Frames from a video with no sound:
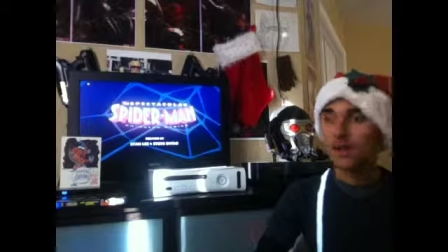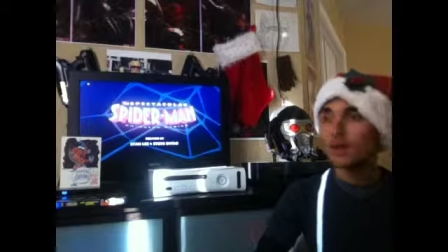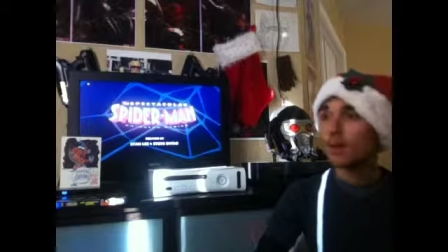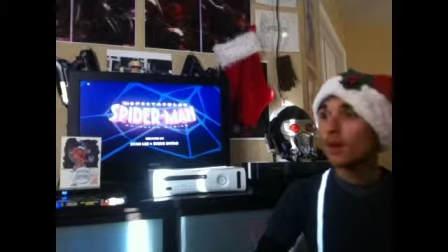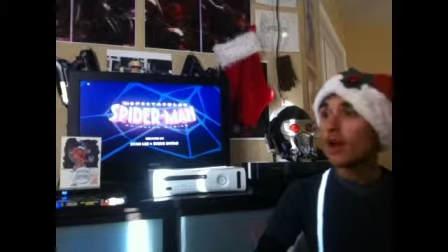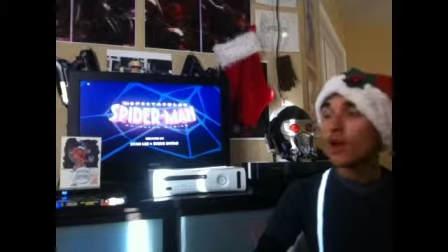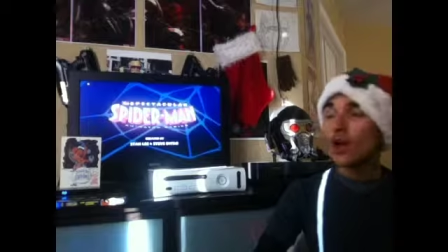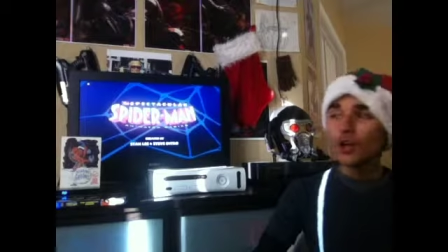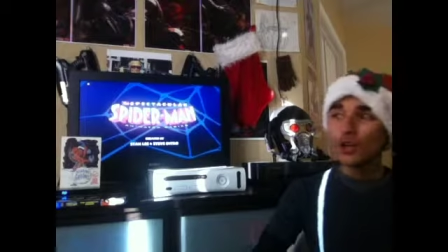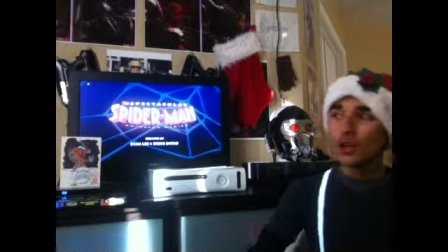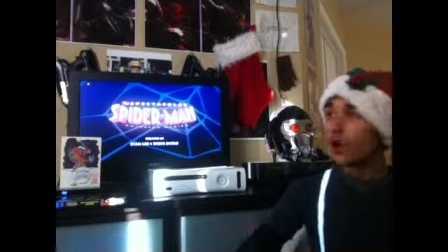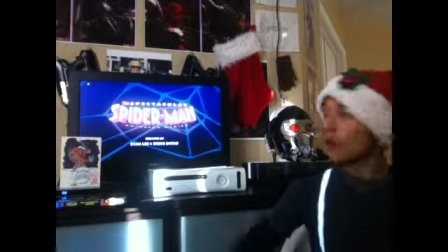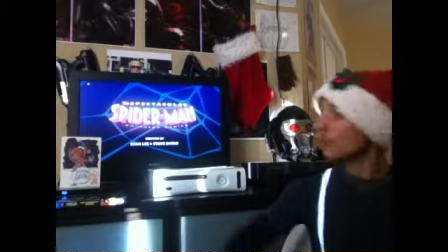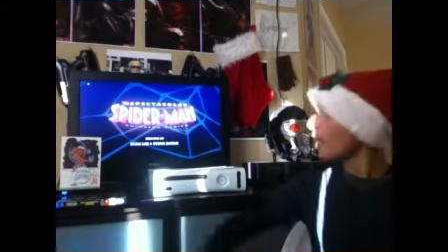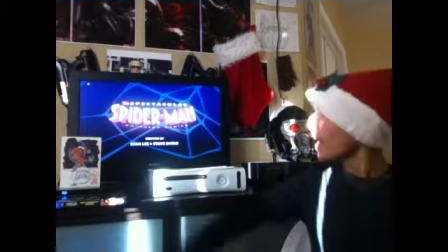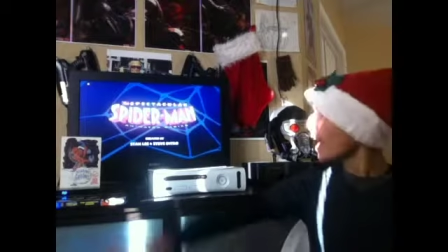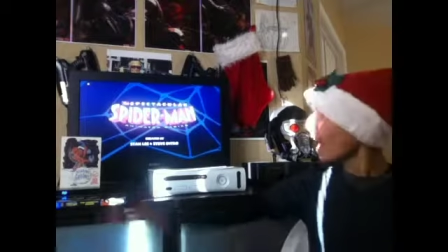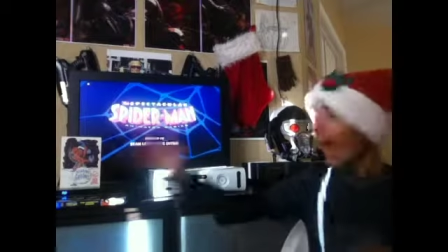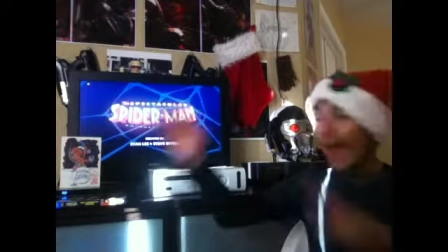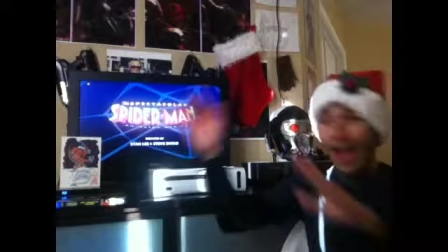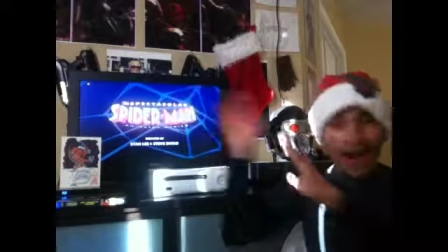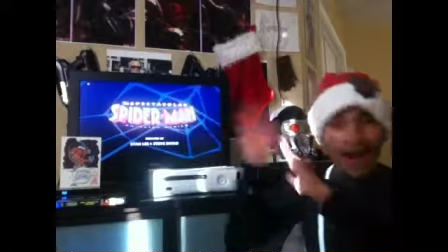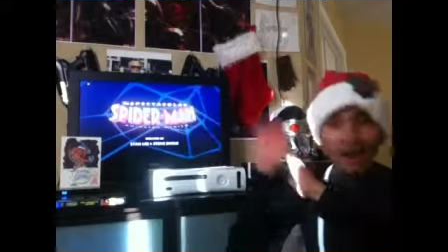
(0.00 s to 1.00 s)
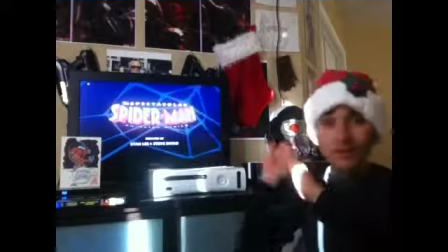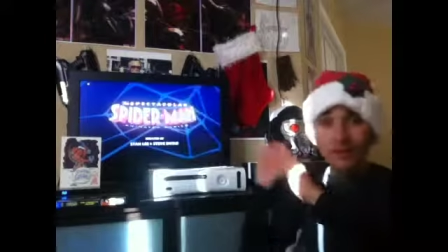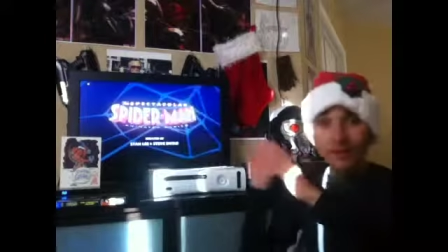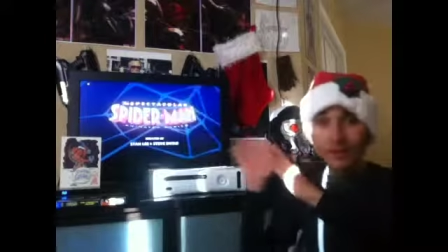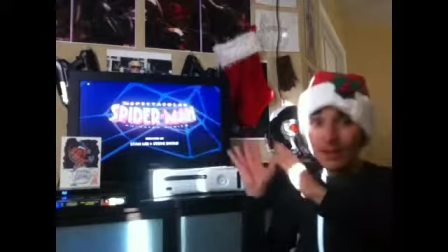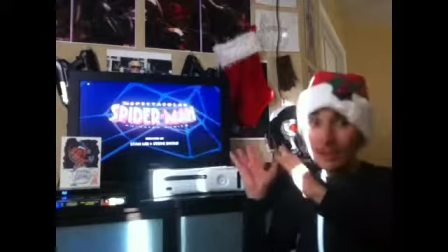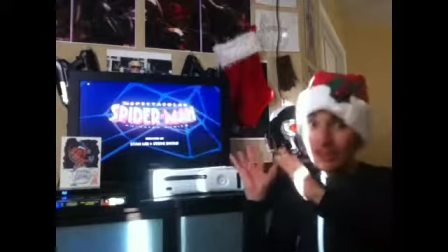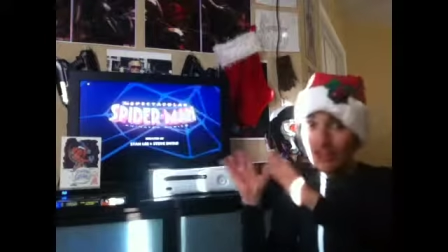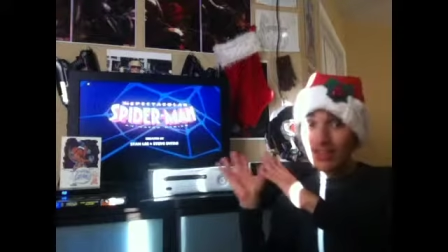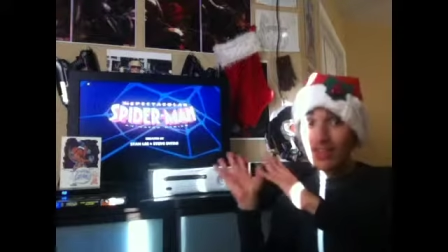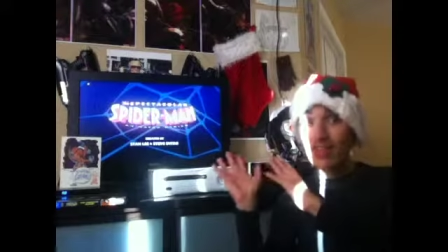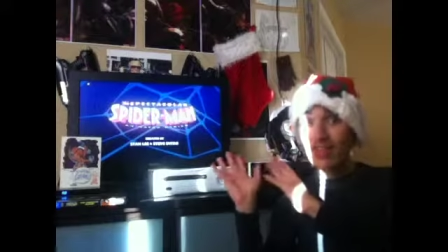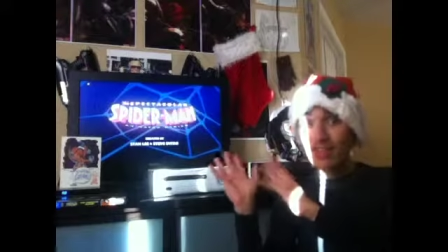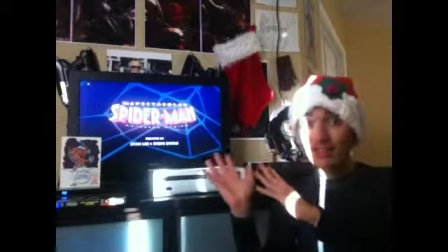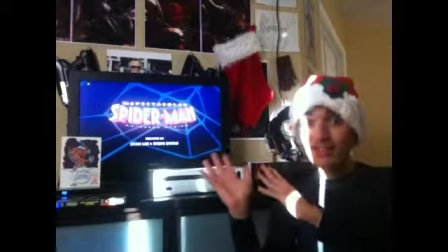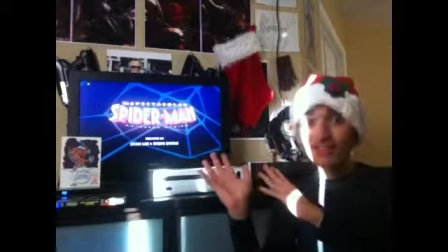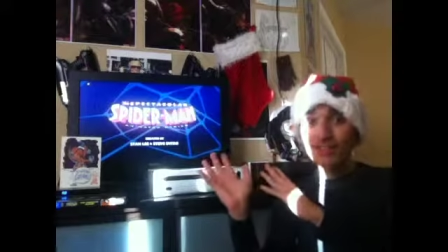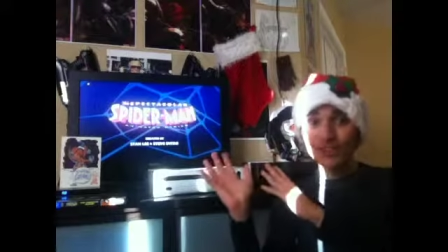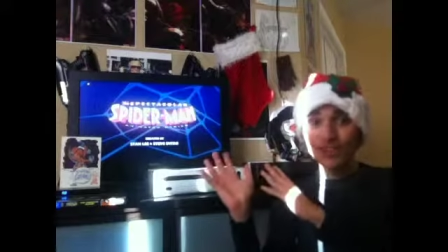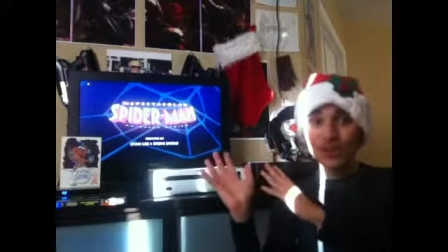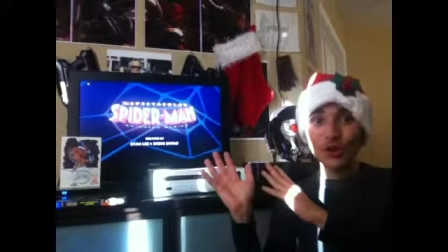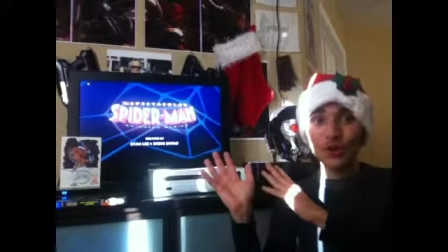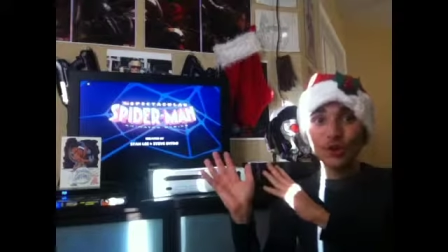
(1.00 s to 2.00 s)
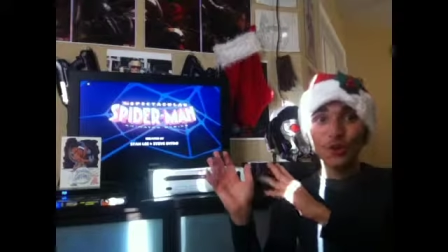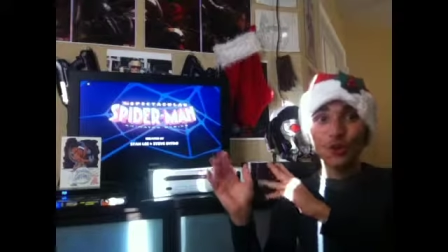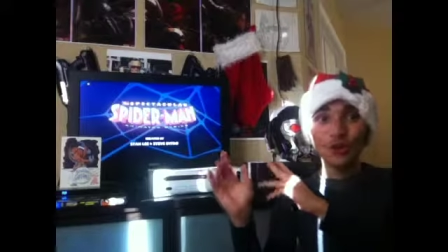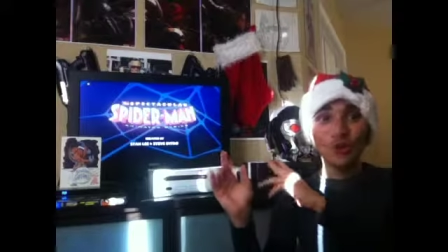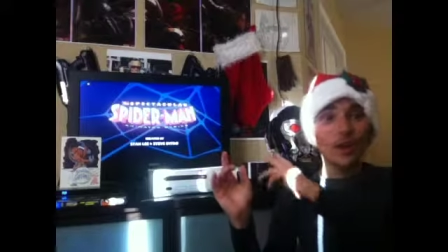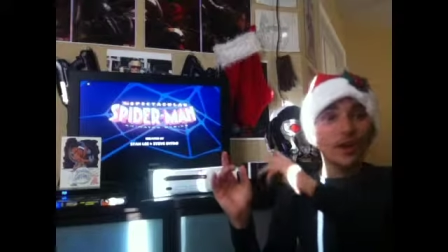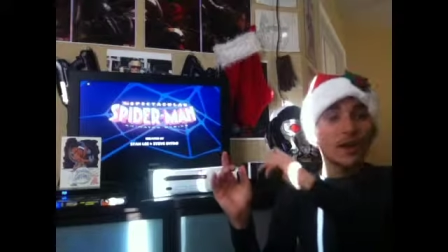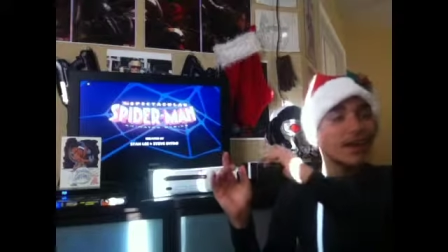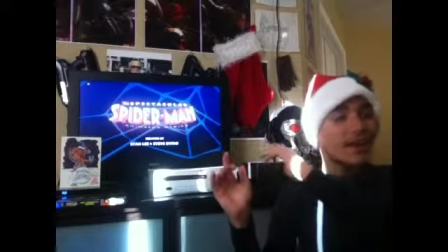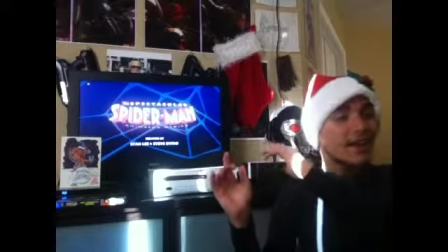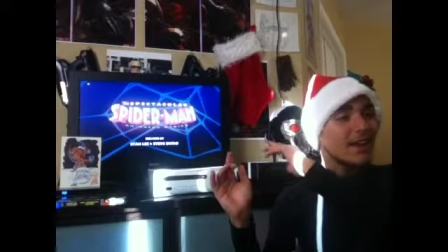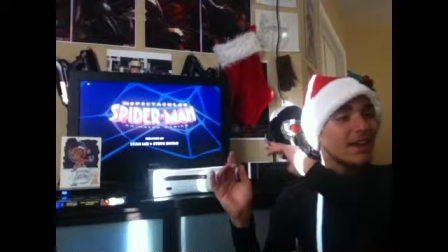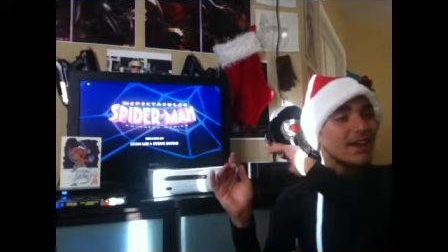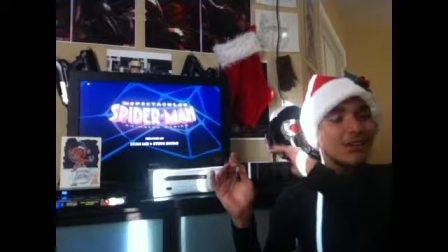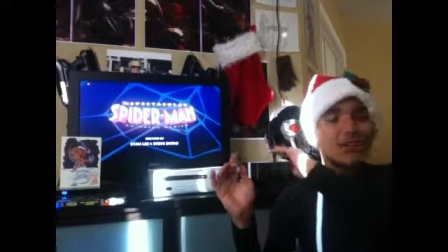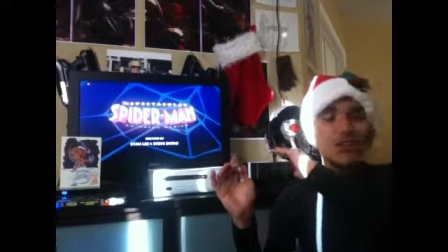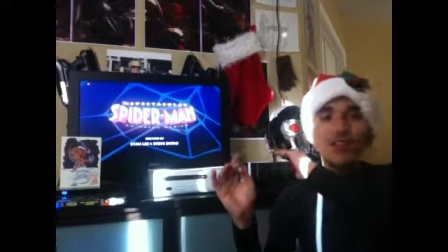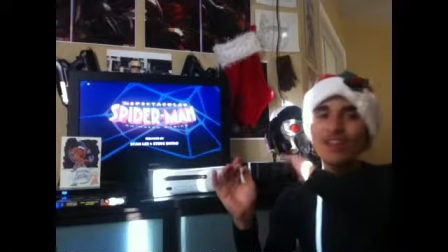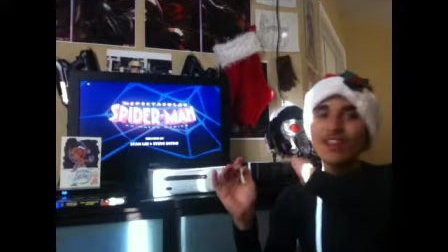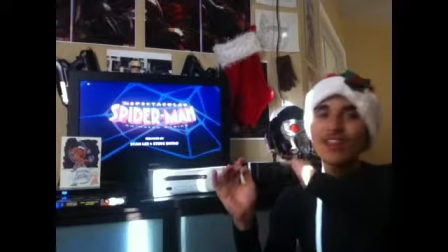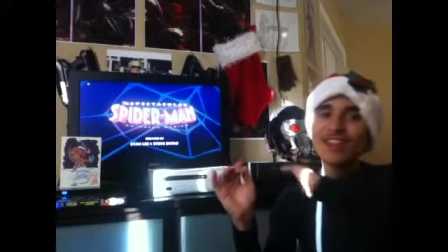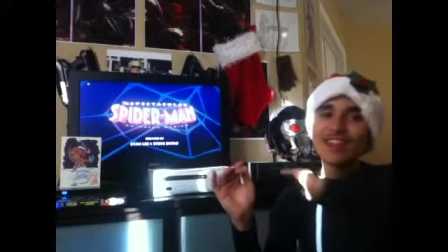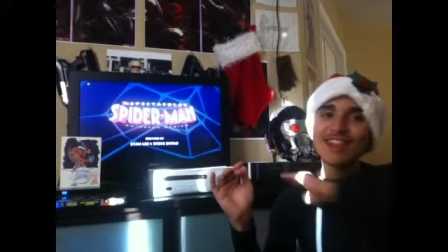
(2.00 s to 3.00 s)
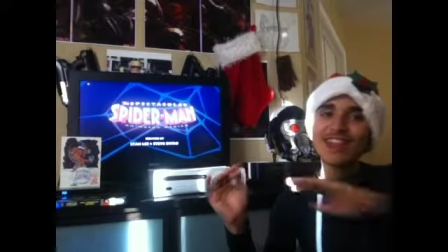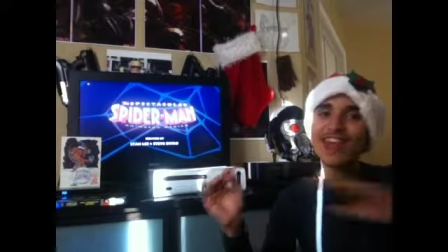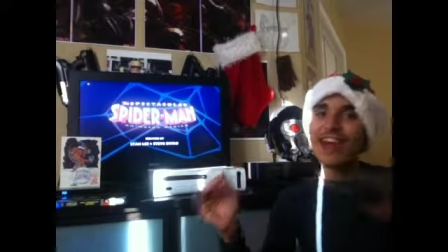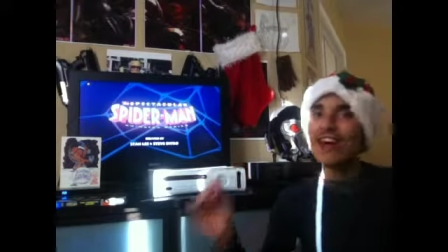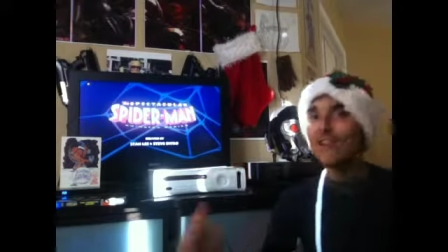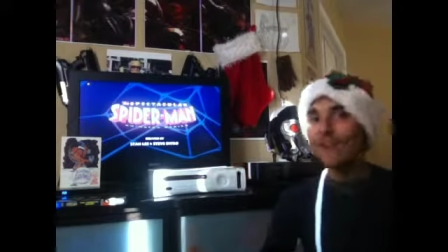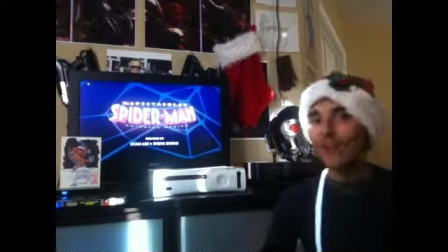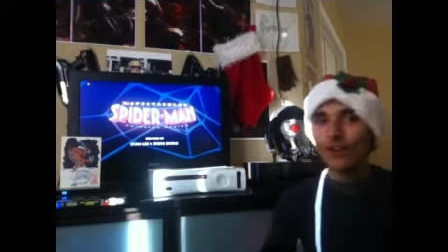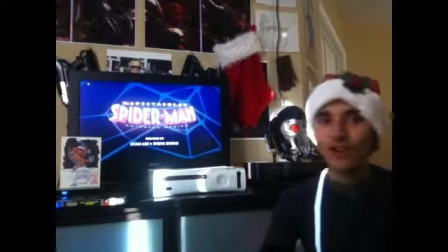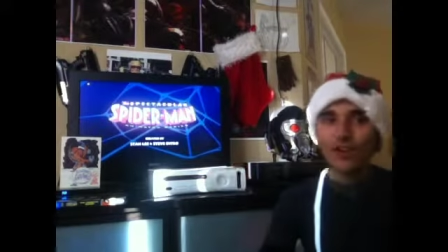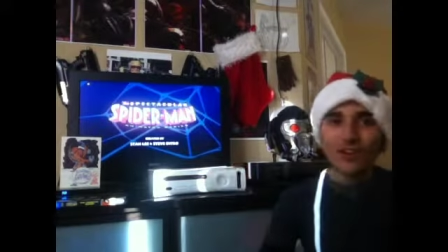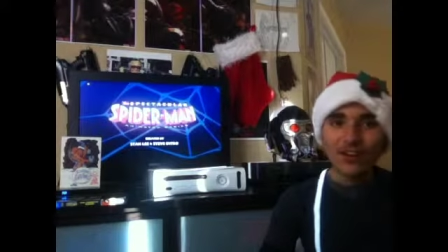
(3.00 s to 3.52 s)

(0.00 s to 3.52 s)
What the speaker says: No, they have them in season 2, just never